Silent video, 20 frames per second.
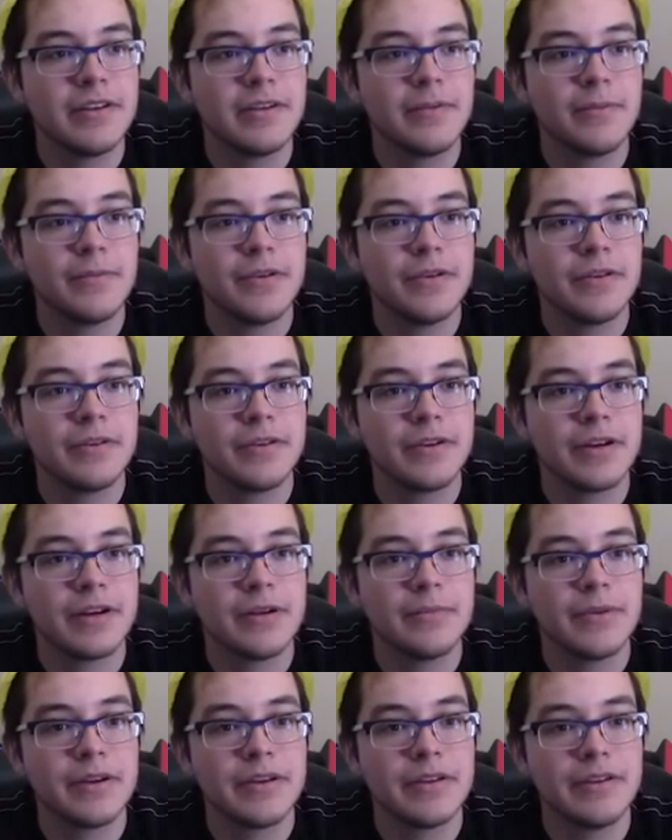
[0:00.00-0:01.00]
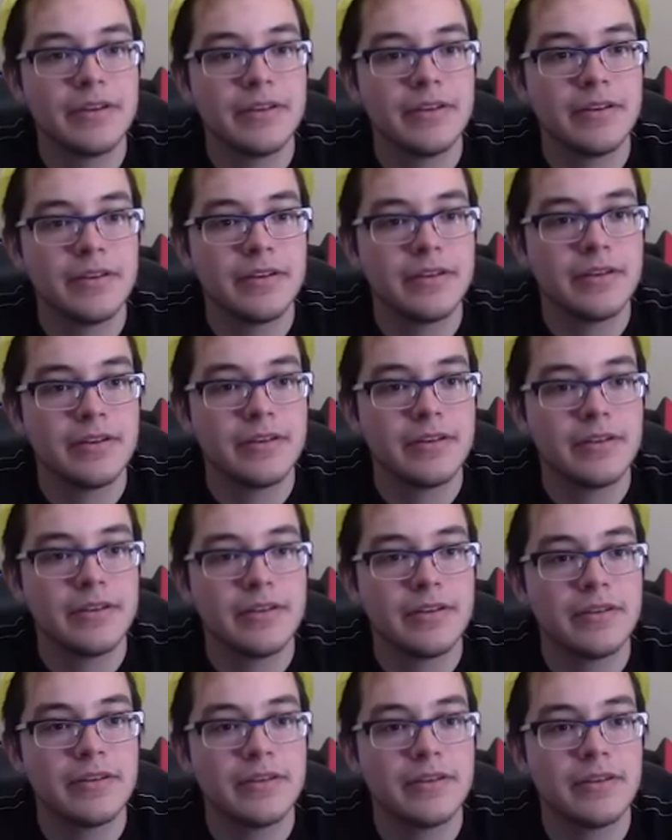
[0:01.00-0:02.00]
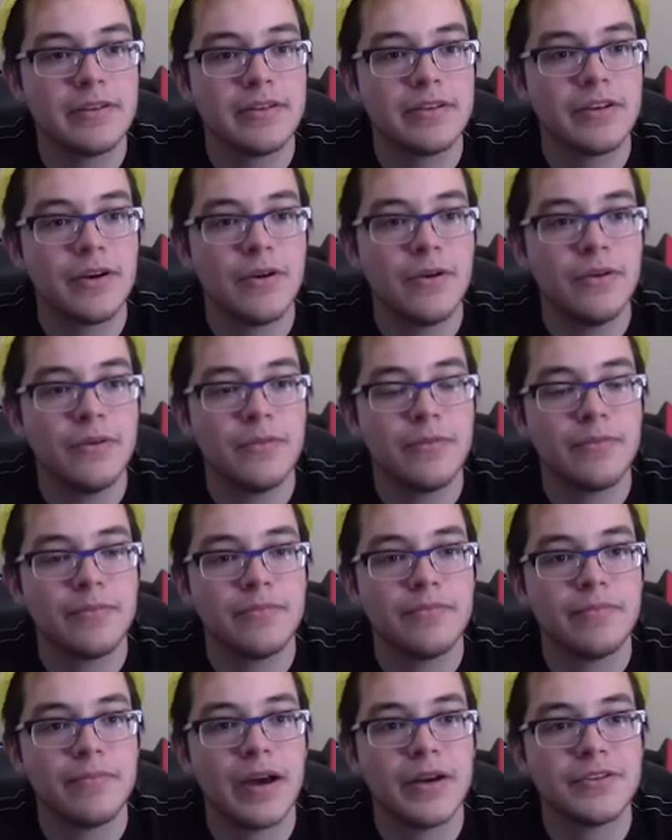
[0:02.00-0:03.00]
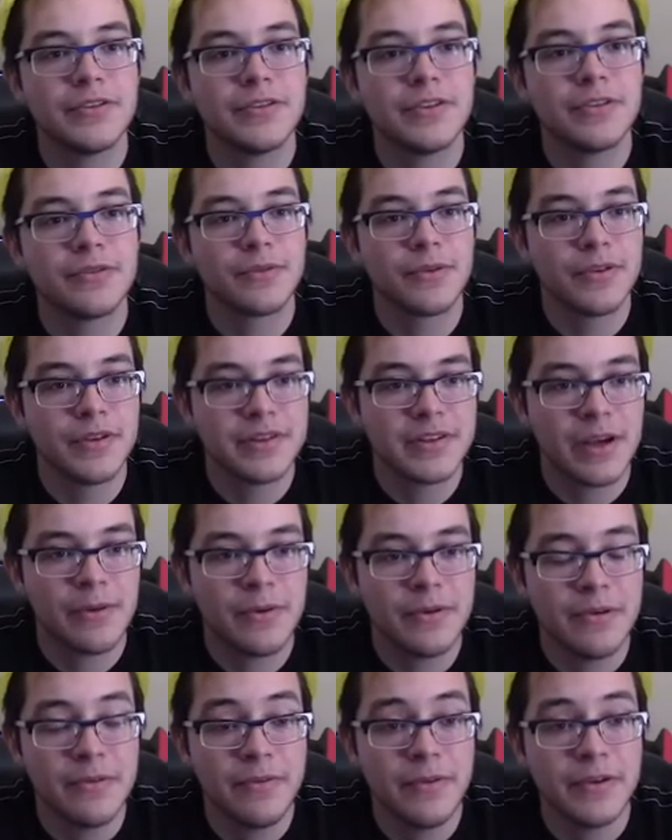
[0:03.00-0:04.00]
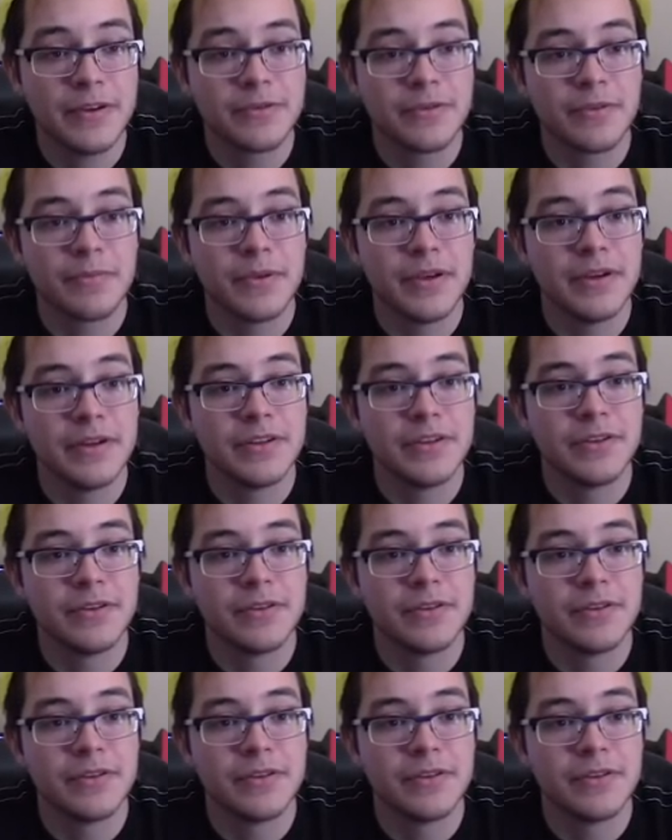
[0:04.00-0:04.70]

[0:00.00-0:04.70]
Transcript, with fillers: Mortal Kombat. Don't, Bowser, don't ruin this. I want to finish with Pikachu.